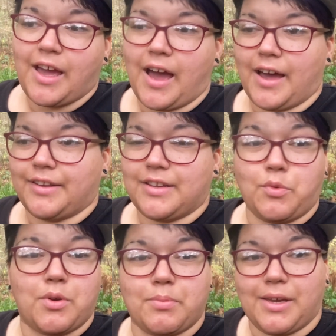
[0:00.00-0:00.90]
and it
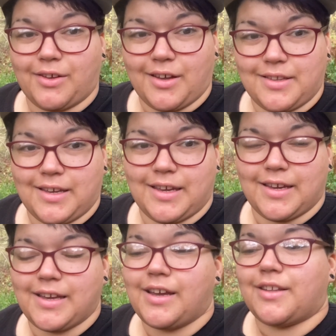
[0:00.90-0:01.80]
wouldn't good idea
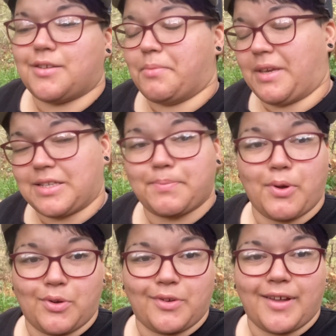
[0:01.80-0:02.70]
to make a
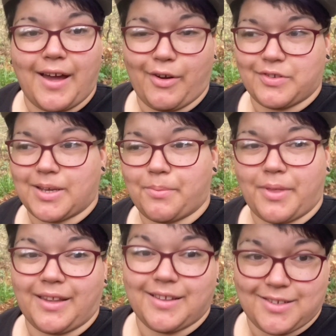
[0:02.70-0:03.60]
spoon out of
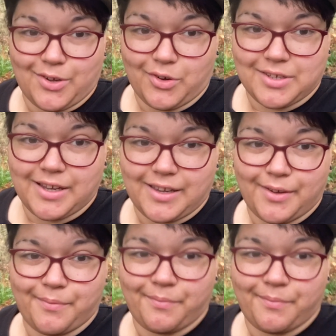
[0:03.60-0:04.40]
something that's toxic.